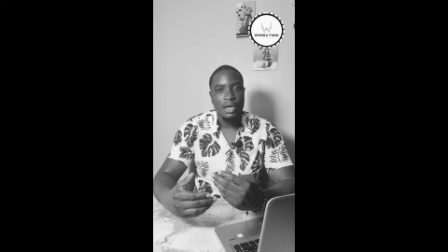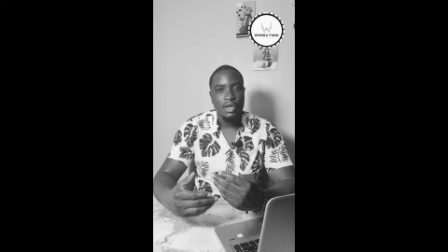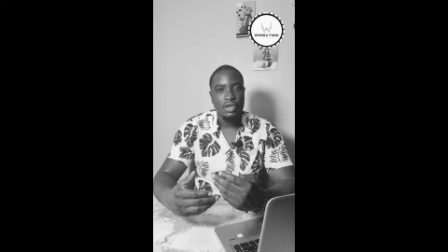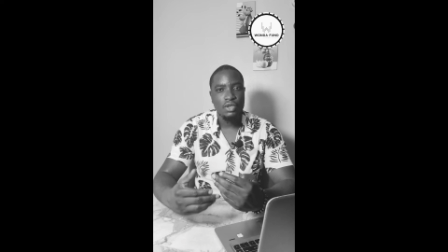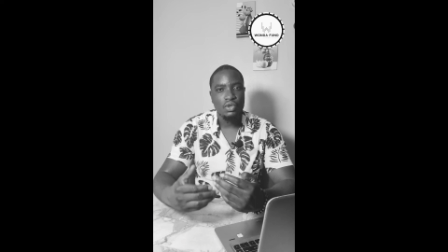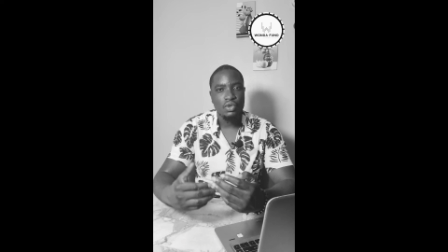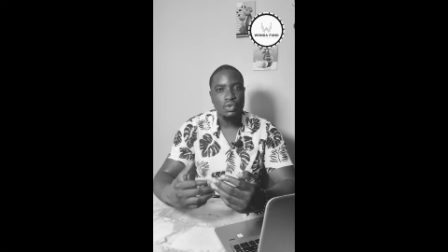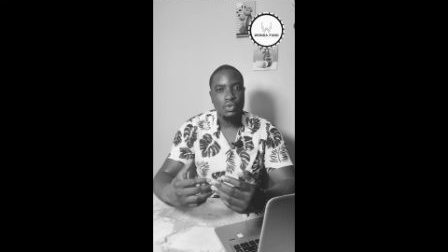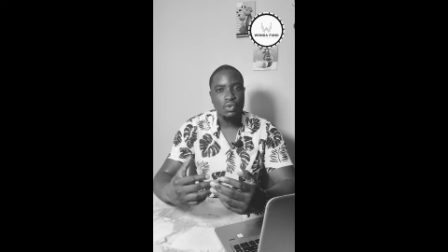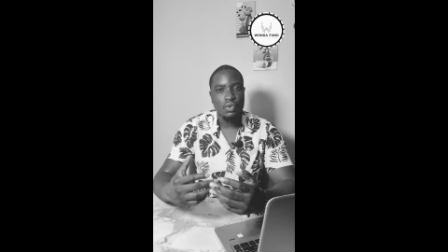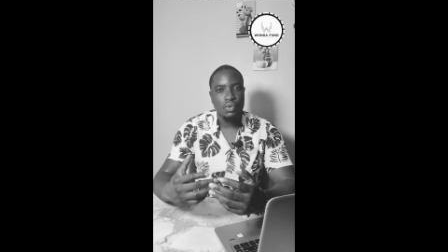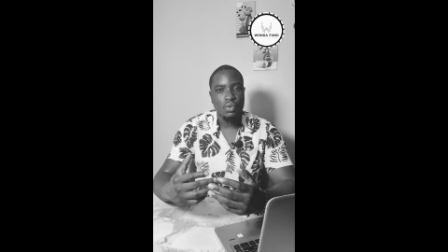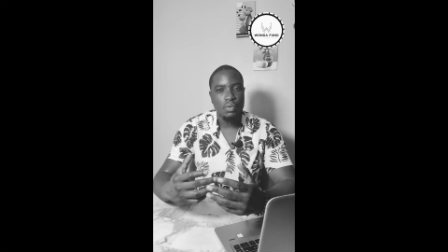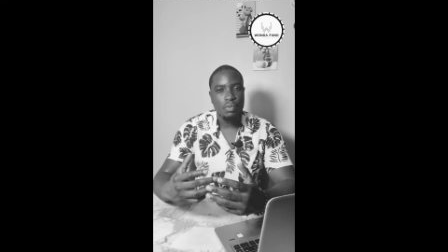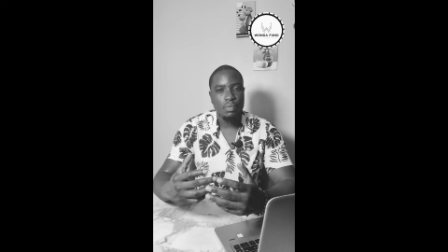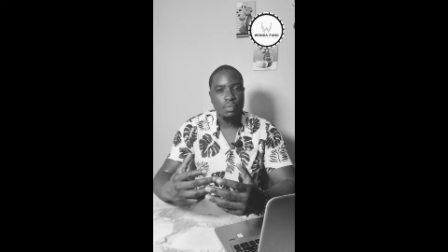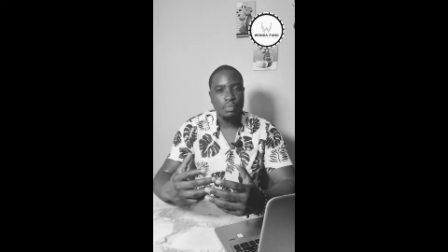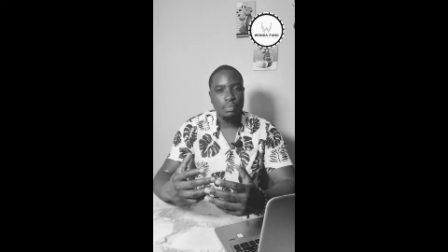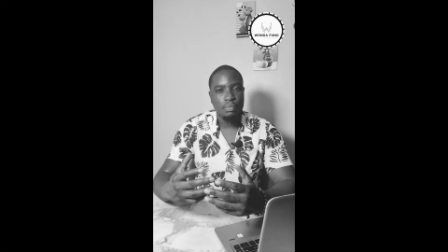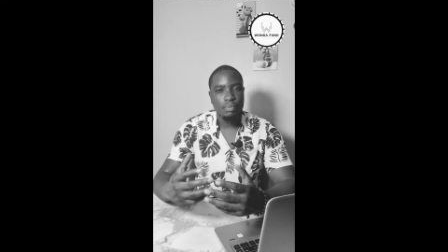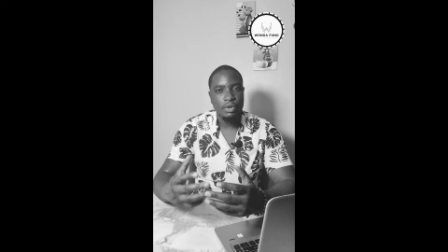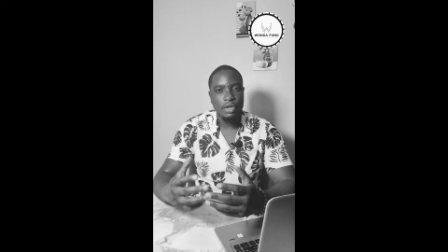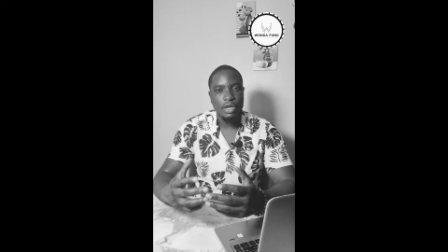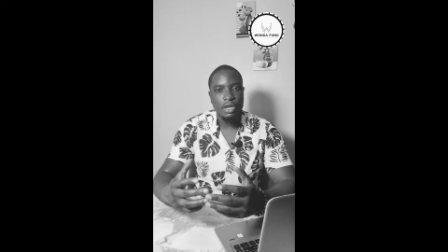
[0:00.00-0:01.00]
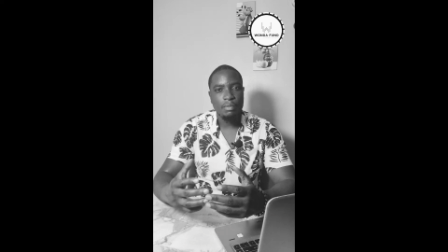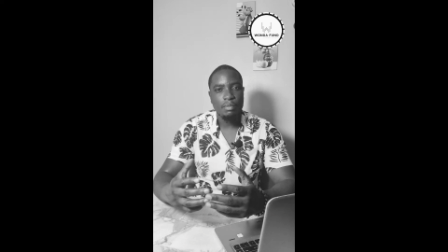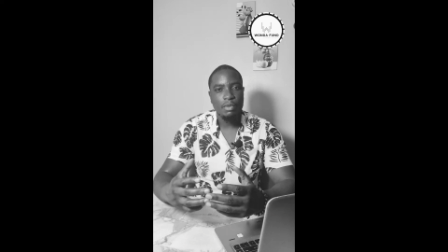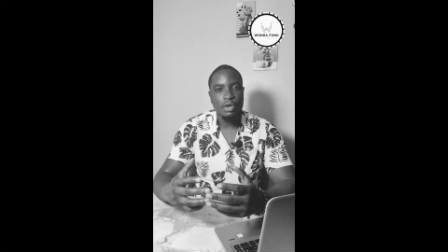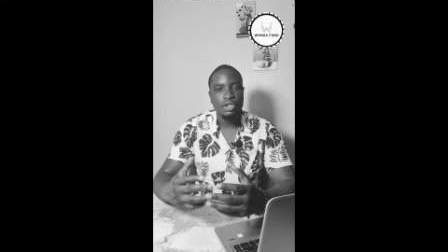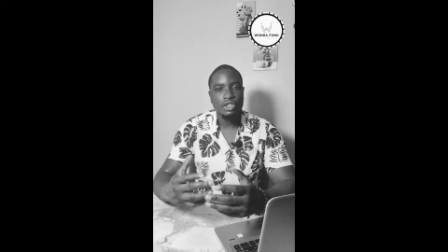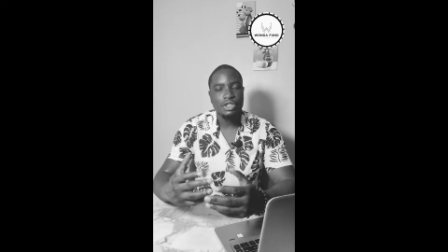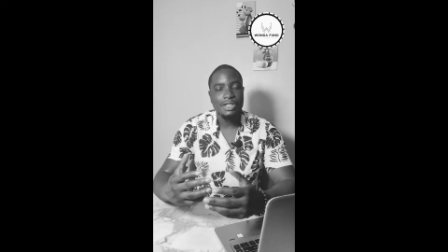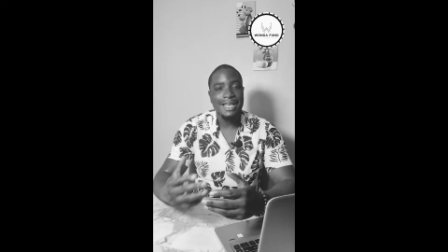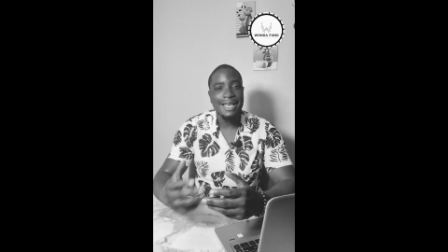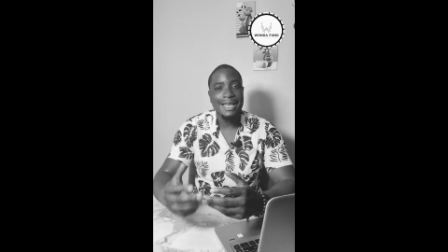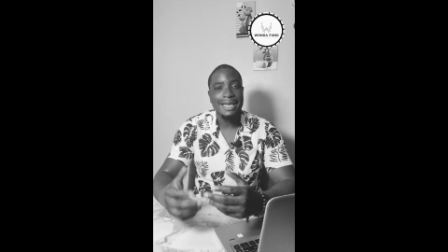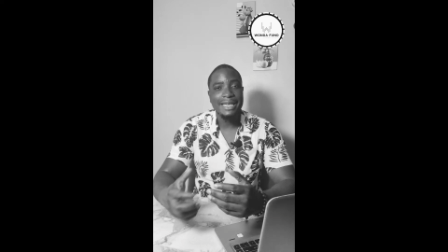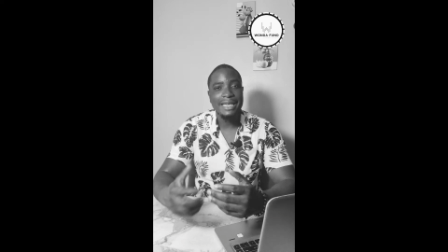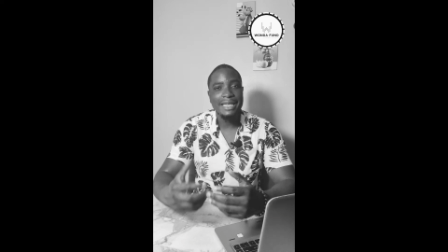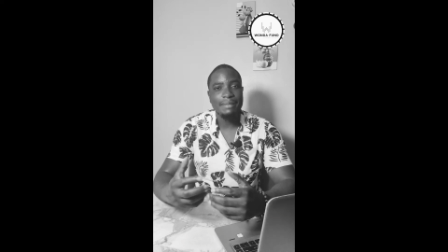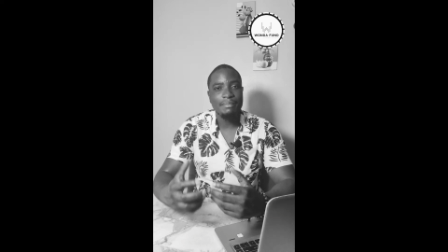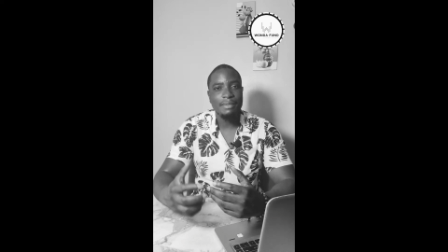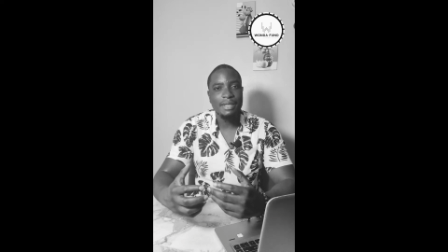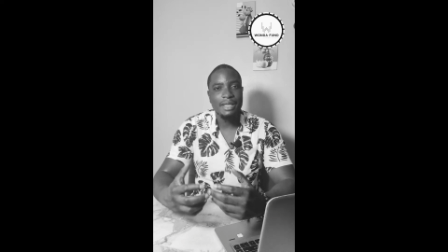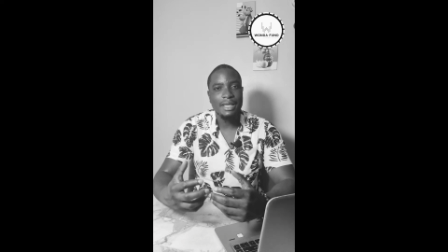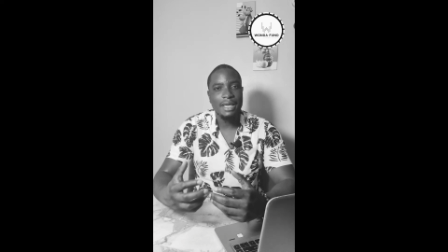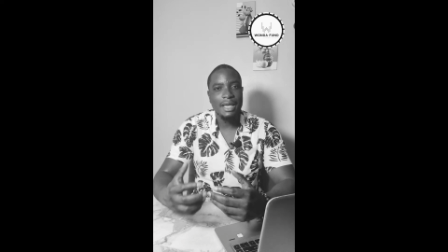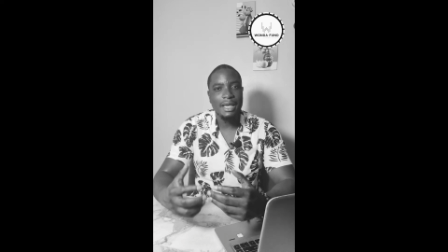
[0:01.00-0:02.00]
you pretty much
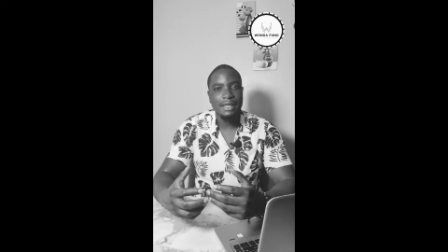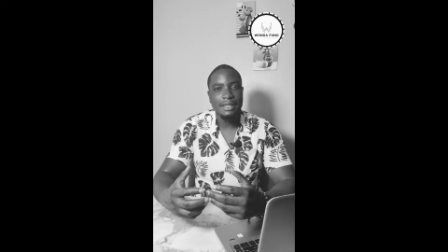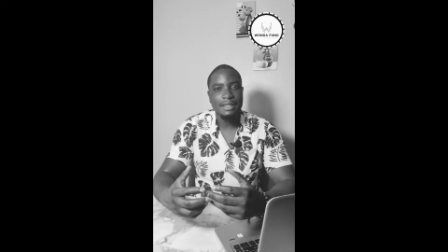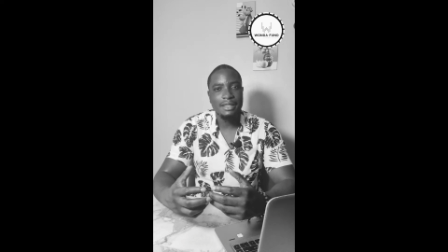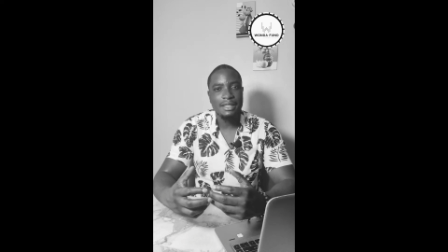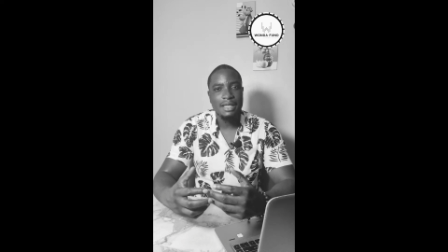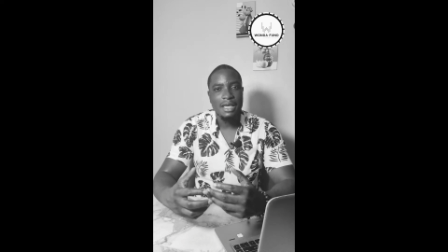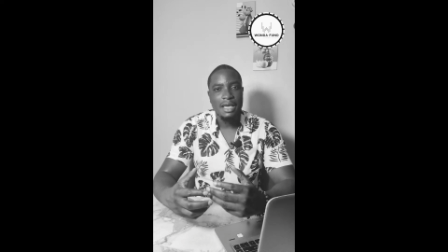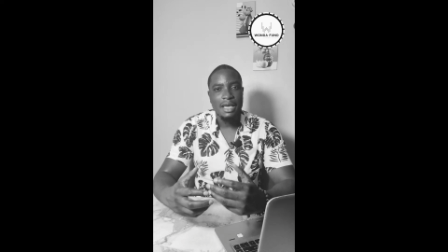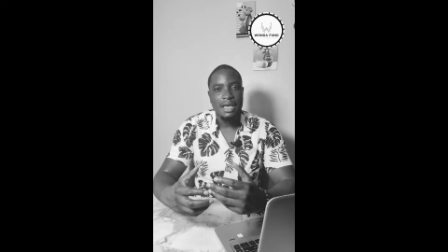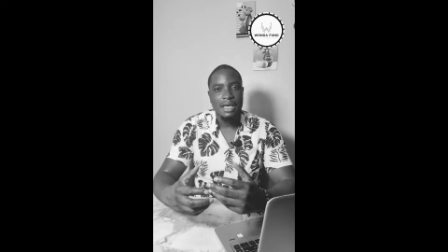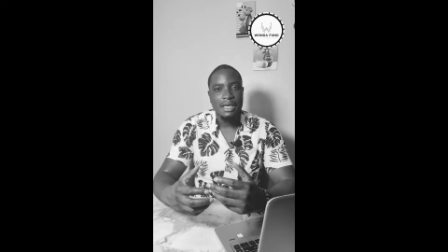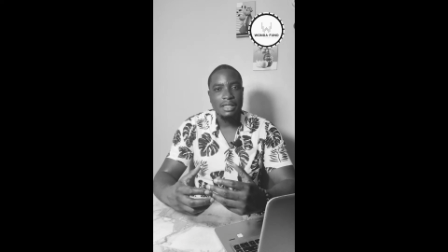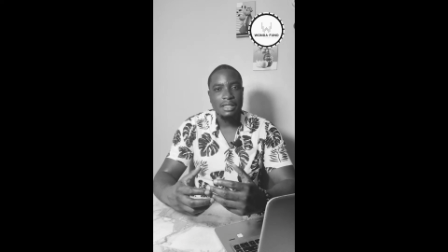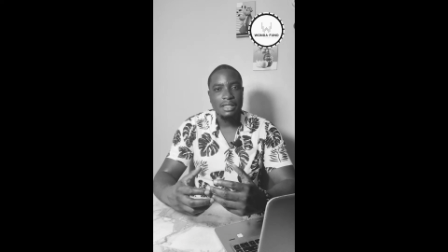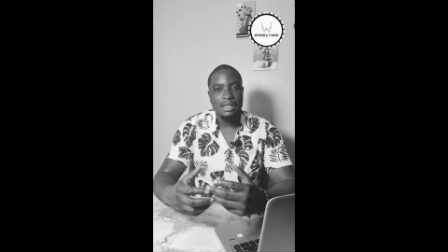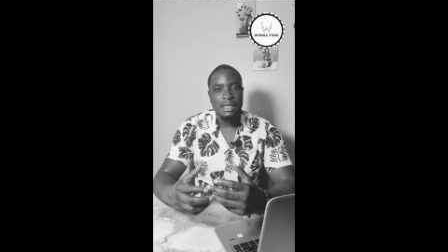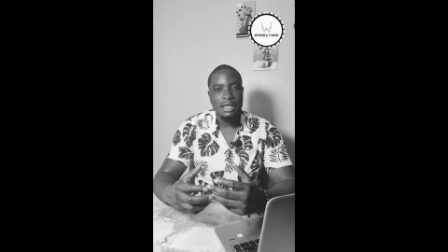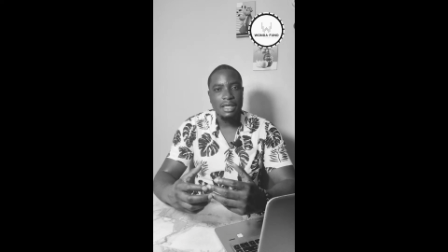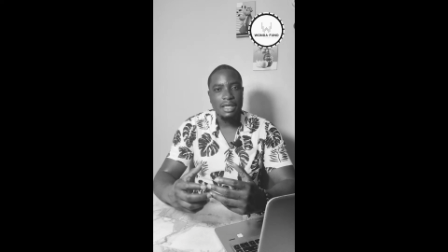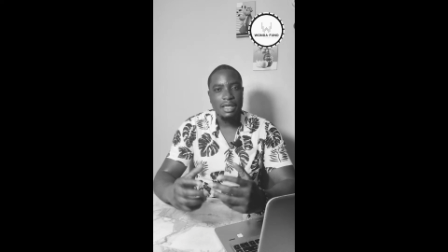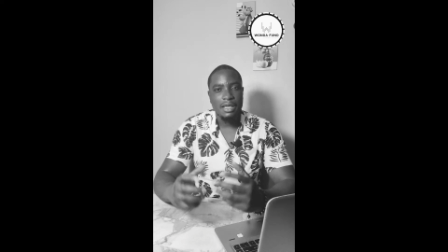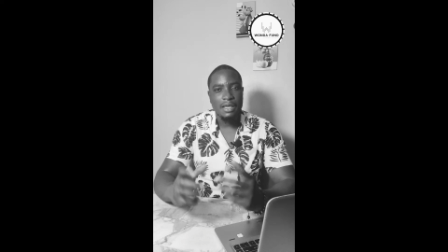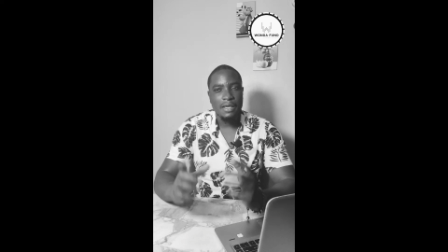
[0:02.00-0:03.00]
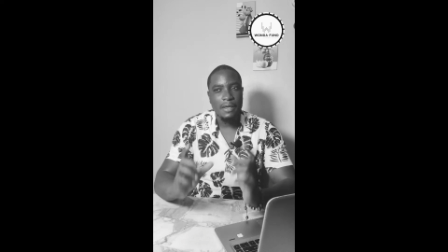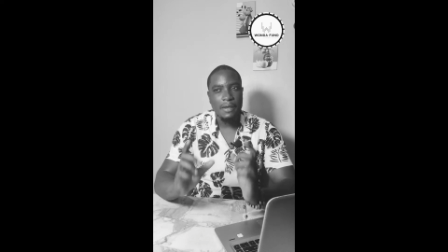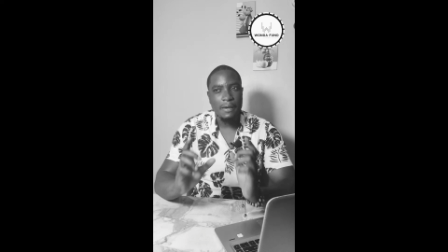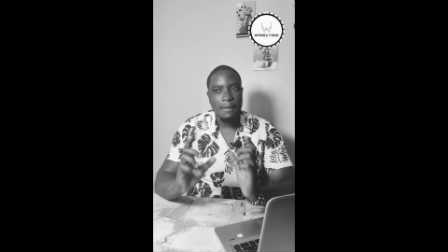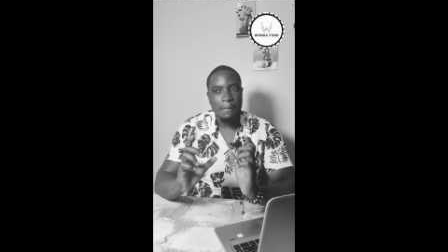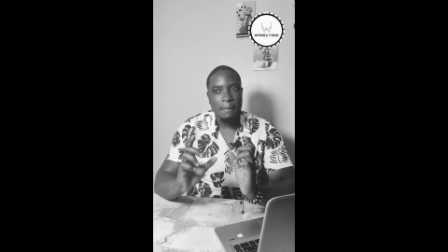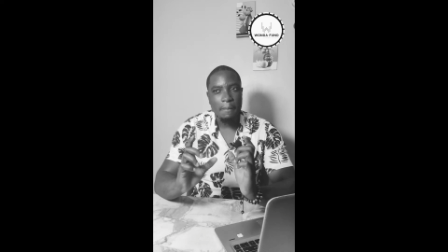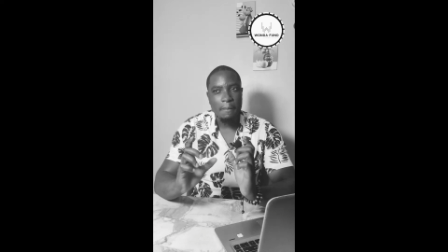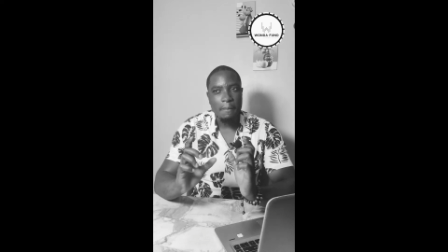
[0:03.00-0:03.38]
eliminate the